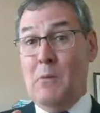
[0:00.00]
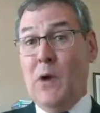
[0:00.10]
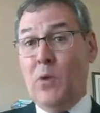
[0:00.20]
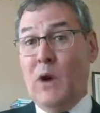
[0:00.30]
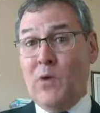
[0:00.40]

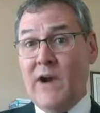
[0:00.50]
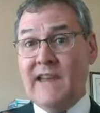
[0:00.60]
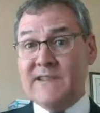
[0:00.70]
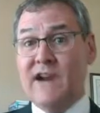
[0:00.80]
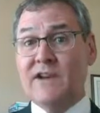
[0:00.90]
But what we're
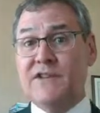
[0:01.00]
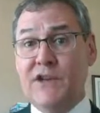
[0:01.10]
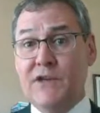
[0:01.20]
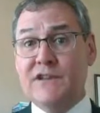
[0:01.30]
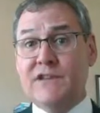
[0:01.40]
asking our
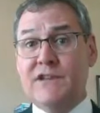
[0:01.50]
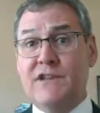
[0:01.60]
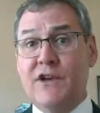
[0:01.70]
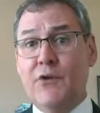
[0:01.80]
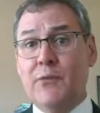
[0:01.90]
students to
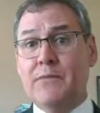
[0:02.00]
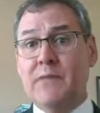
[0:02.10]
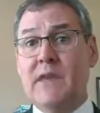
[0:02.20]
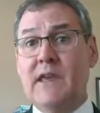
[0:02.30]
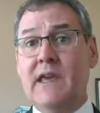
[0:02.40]
do
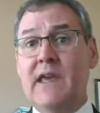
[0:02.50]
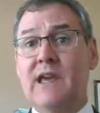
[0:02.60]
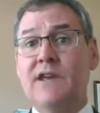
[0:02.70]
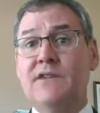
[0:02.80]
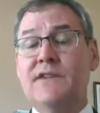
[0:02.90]

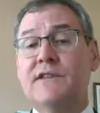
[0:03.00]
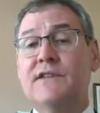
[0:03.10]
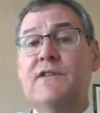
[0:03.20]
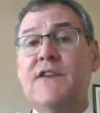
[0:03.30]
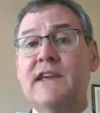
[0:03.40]
is
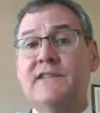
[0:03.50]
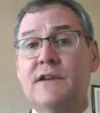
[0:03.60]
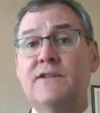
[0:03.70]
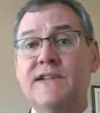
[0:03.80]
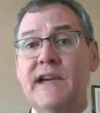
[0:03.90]
to face
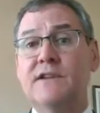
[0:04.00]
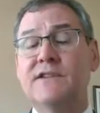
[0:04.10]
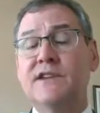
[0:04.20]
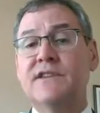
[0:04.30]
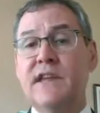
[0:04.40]
those
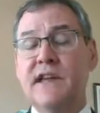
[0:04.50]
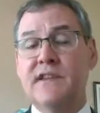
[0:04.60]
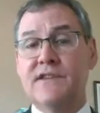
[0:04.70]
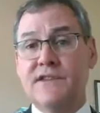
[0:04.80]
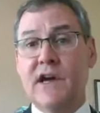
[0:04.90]
challenges and
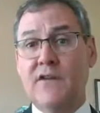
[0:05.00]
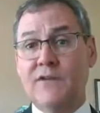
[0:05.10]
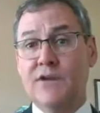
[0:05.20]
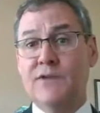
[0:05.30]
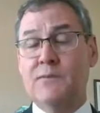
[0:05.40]
to
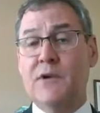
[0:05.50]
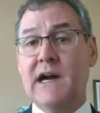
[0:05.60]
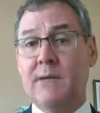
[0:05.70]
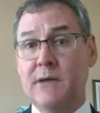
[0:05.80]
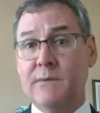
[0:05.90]
solve those
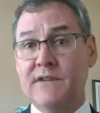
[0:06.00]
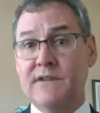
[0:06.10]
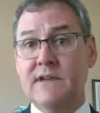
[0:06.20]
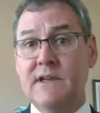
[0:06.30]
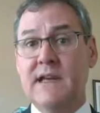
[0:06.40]

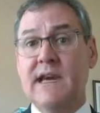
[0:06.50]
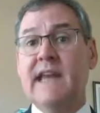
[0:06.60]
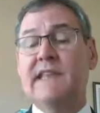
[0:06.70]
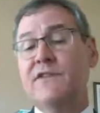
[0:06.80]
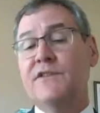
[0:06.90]
problems.
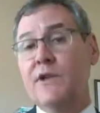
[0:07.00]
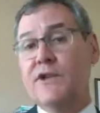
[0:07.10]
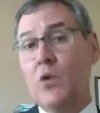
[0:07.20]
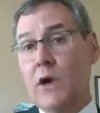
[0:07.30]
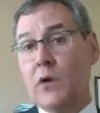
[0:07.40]
And that's
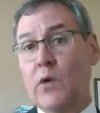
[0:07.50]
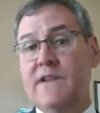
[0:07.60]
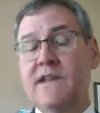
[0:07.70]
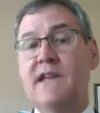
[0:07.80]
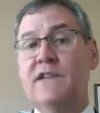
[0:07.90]
what you're going
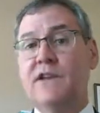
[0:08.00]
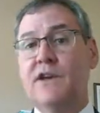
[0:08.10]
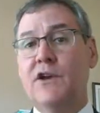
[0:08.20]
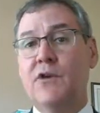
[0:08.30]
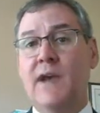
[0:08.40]
to need to
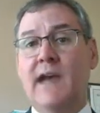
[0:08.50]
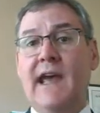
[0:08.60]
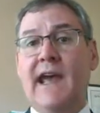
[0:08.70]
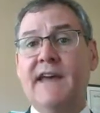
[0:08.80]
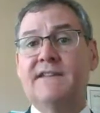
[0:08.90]
do
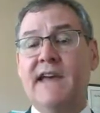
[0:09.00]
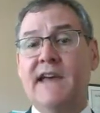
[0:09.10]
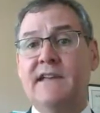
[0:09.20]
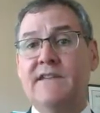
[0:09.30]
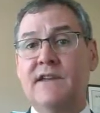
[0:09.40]
as
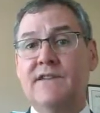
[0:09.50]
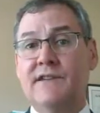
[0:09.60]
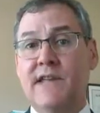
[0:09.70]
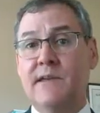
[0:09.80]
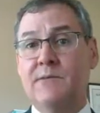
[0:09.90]
a
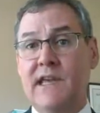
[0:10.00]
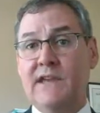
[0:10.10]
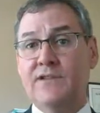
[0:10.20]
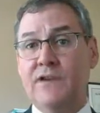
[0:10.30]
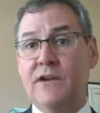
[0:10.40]
STEAM
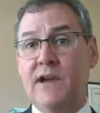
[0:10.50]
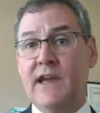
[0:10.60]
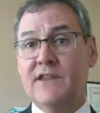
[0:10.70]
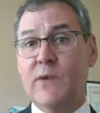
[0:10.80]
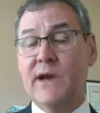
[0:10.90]
teacher
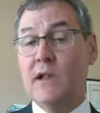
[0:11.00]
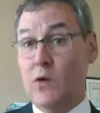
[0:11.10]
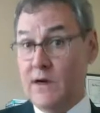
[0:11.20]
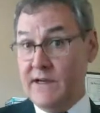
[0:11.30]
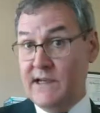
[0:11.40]
as well,
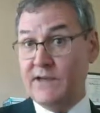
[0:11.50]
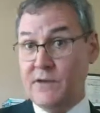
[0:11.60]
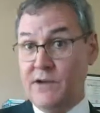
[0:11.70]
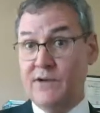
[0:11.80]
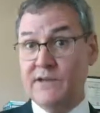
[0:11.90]
or a
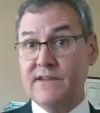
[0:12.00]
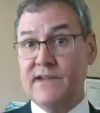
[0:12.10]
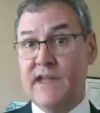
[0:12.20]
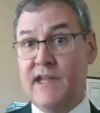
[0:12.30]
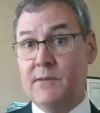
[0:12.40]
teacher using
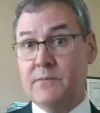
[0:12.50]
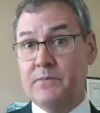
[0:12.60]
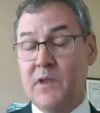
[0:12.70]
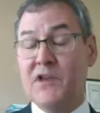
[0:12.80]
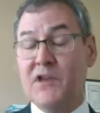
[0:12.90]
STEAM.
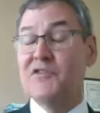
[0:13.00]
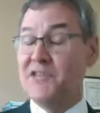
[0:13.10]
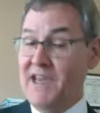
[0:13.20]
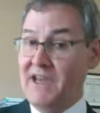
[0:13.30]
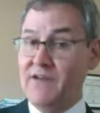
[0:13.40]
So
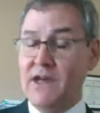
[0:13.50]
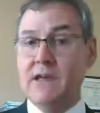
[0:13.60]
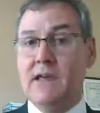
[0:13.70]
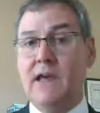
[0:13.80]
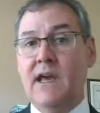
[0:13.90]
think of it
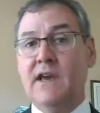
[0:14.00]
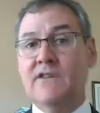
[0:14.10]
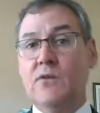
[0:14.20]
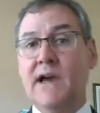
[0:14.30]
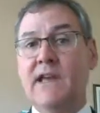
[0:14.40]
as
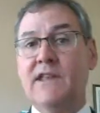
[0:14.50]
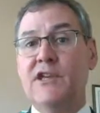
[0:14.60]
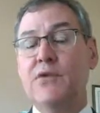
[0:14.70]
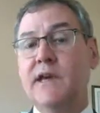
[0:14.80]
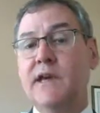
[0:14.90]
a way that
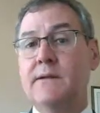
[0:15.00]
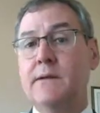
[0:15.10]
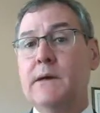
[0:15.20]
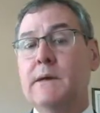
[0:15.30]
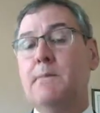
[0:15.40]
you
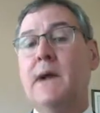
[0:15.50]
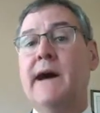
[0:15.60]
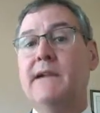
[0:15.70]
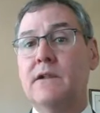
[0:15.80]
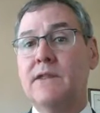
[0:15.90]
can
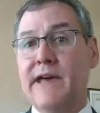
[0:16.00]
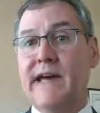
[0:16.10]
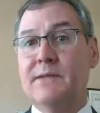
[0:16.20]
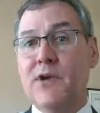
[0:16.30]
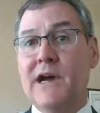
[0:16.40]
model
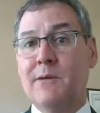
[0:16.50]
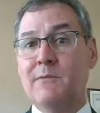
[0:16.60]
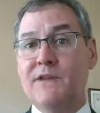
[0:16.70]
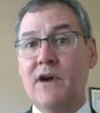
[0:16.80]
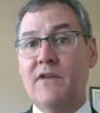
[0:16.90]
that
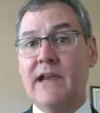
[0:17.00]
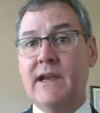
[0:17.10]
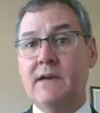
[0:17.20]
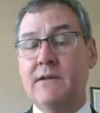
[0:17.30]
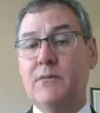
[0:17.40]

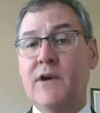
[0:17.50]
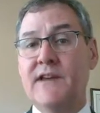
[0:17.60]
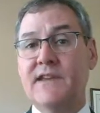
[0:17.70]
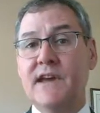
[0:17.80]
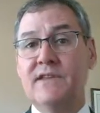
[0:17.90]
problem-solving
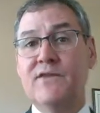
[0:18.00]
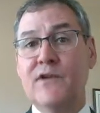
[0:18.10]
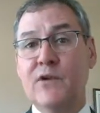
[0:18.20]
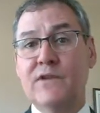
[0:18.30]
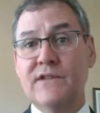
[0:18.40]
process
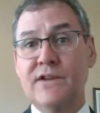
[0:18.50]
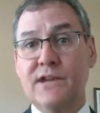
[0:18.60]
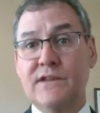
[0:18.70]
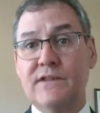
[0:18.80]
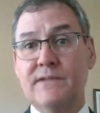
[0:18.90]
for your
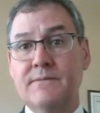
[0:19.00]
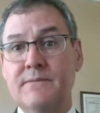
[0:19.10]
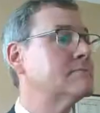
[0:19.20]
students.